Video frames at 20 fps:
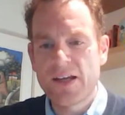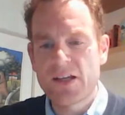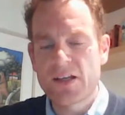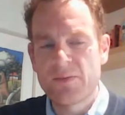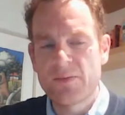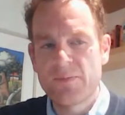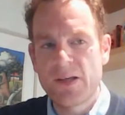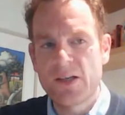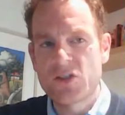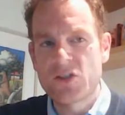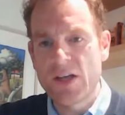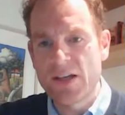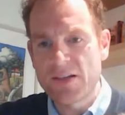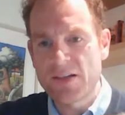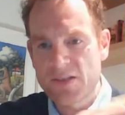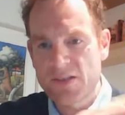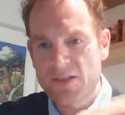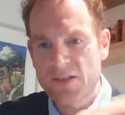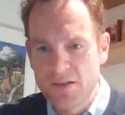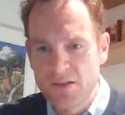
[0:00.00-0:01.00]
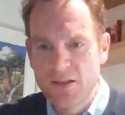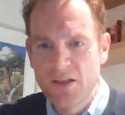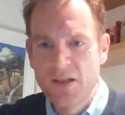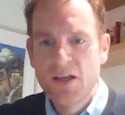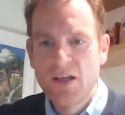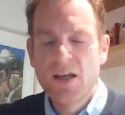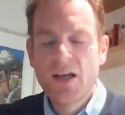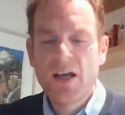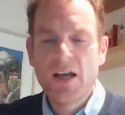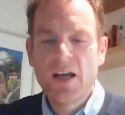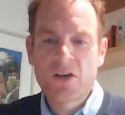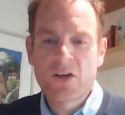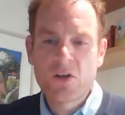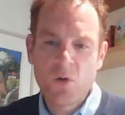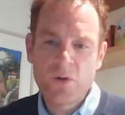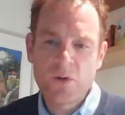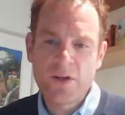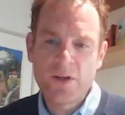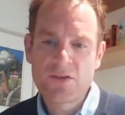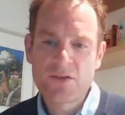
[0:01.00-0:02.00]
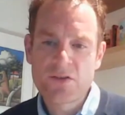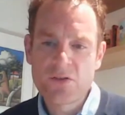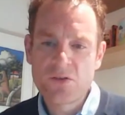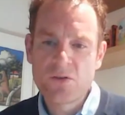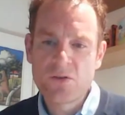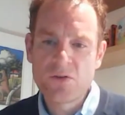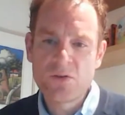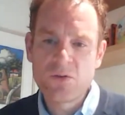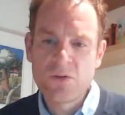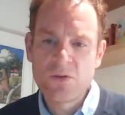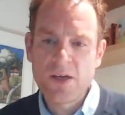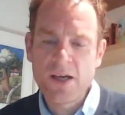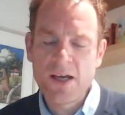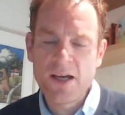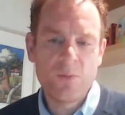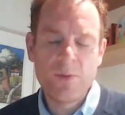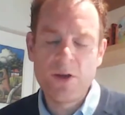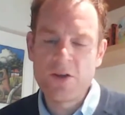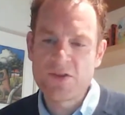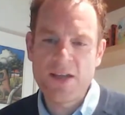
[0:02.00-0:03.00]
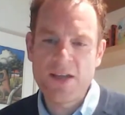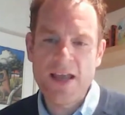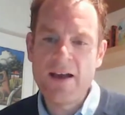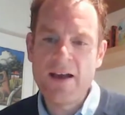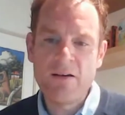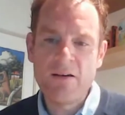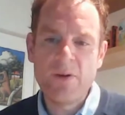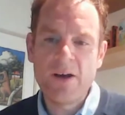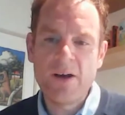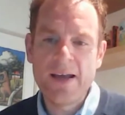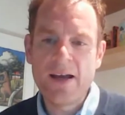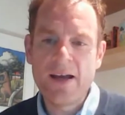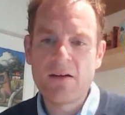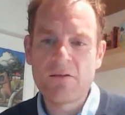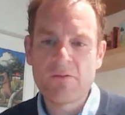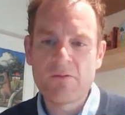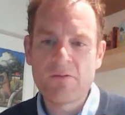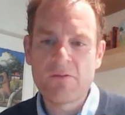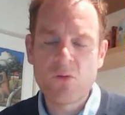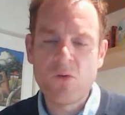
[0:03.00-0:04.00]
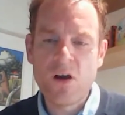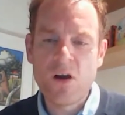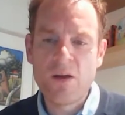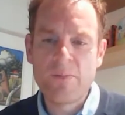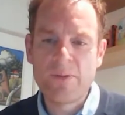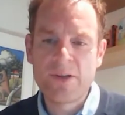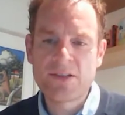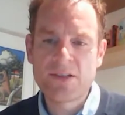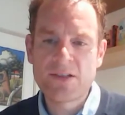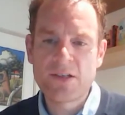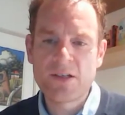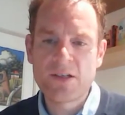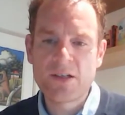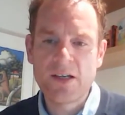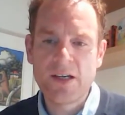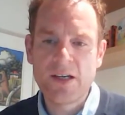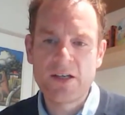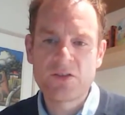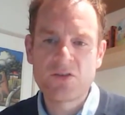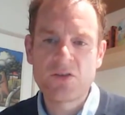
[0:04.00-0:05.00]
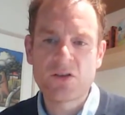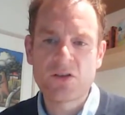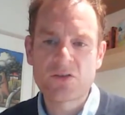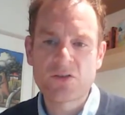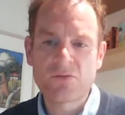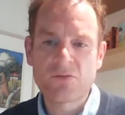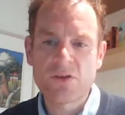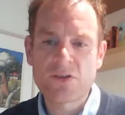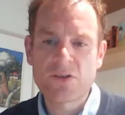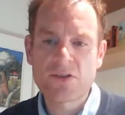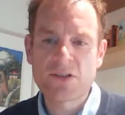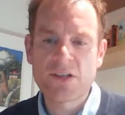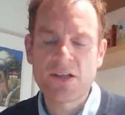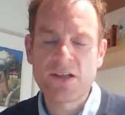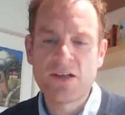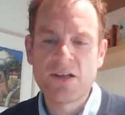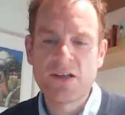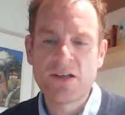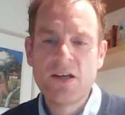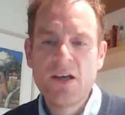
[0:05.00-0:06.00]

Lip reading: can be adjusted according to almost hour by hour requirements in a doctor roster.